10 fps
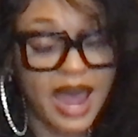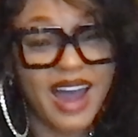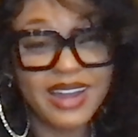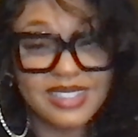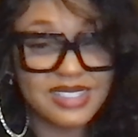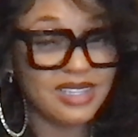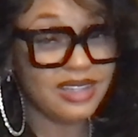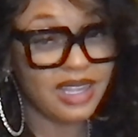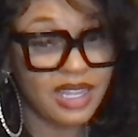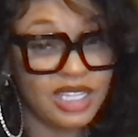I honestly
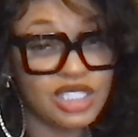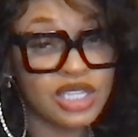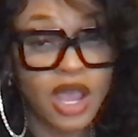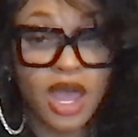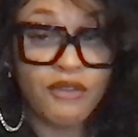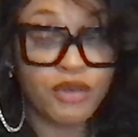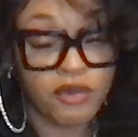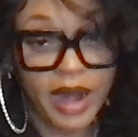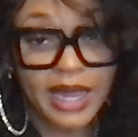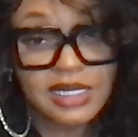think it's
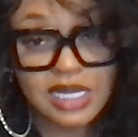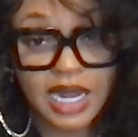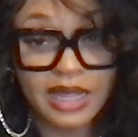Verizon.